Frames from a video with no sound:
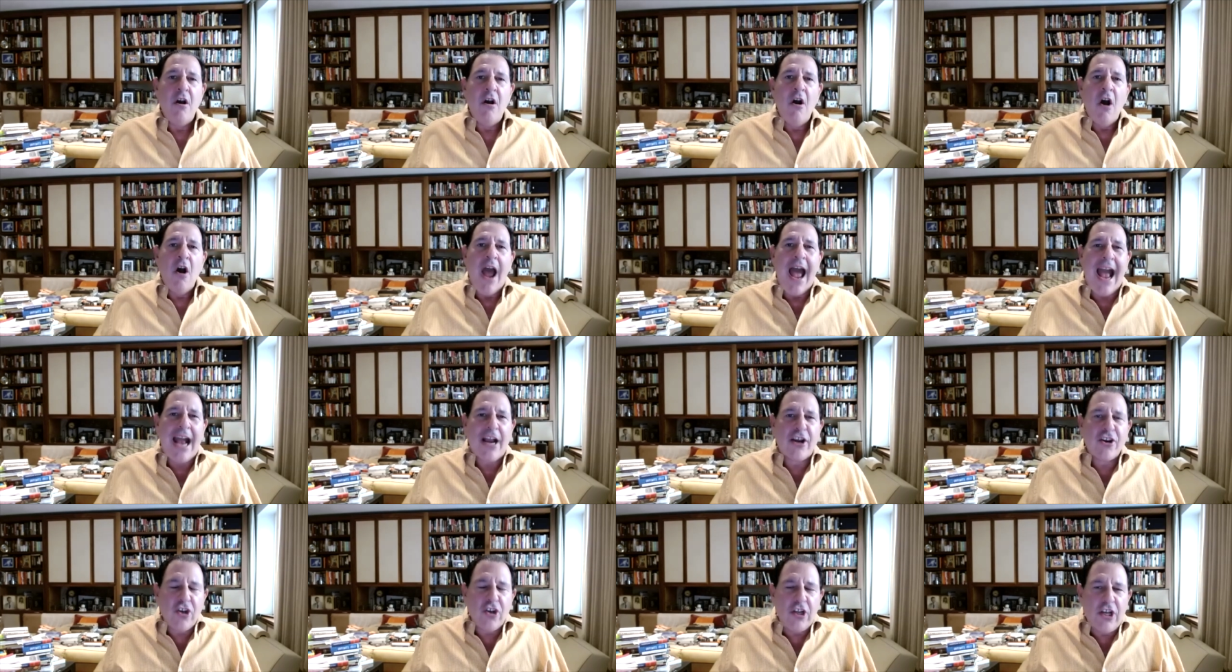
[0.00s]

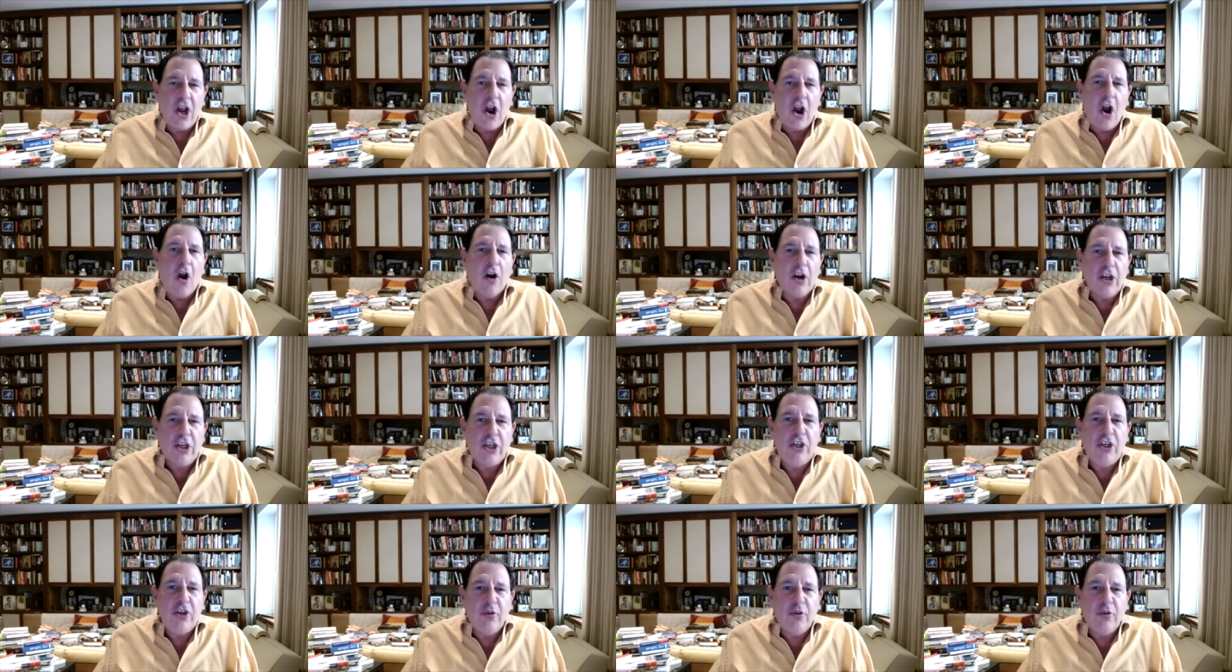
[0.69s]
actually
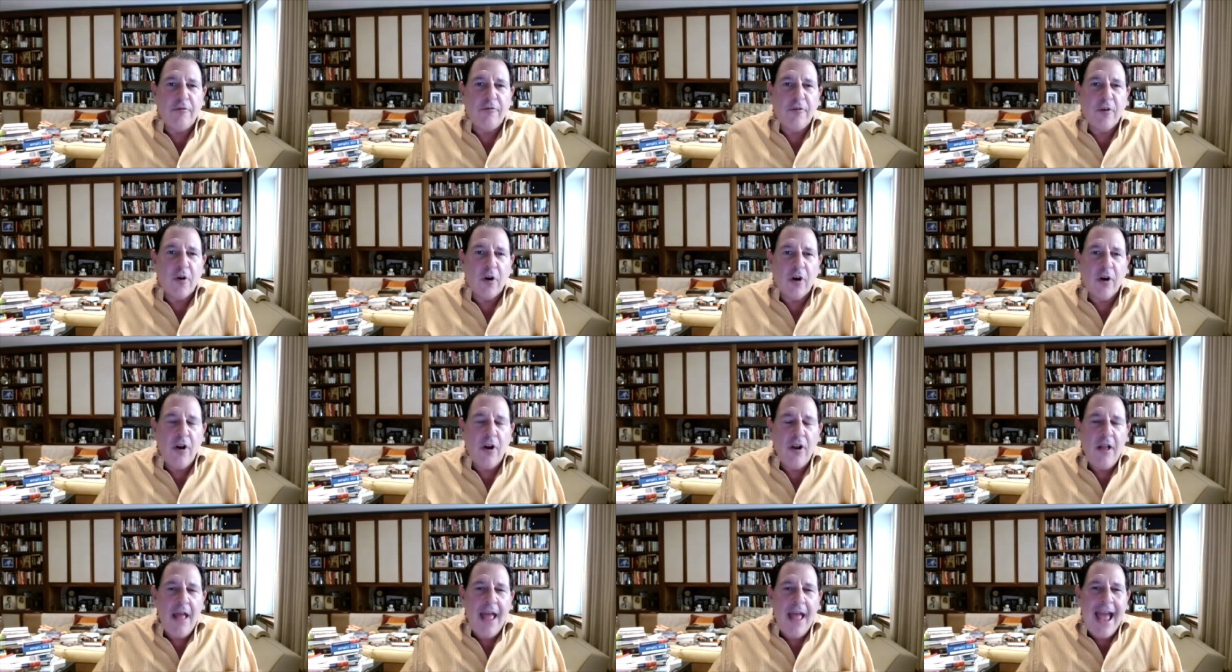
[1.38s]
argue
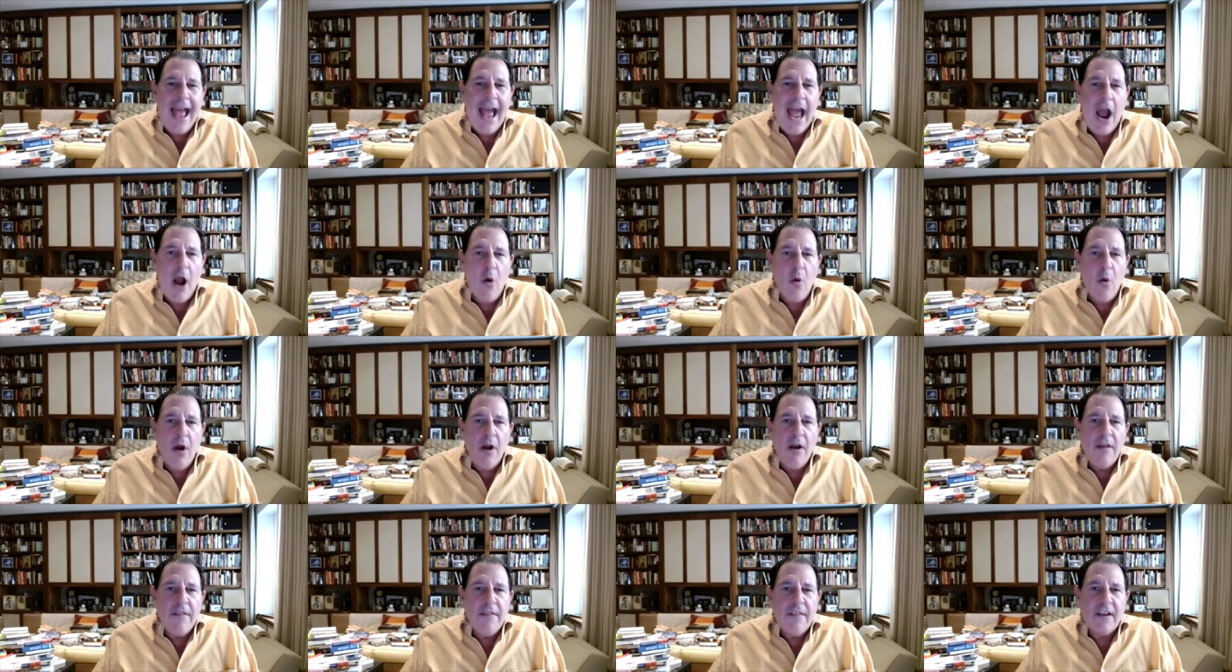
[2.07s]
for how
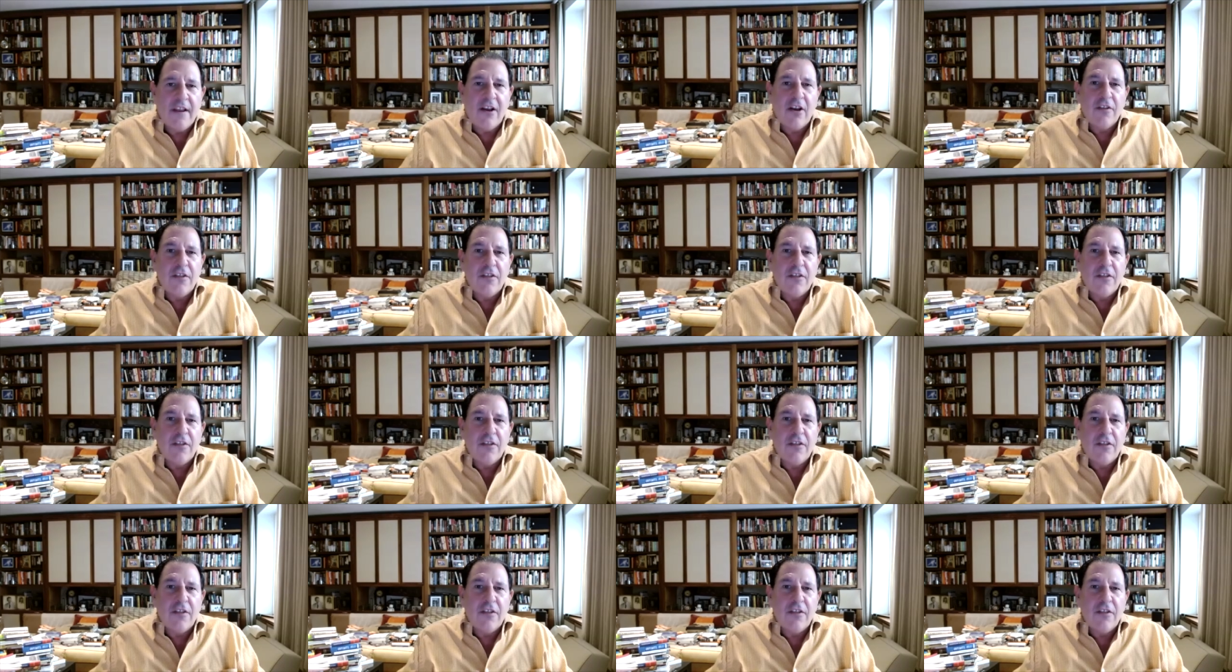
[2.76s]
the,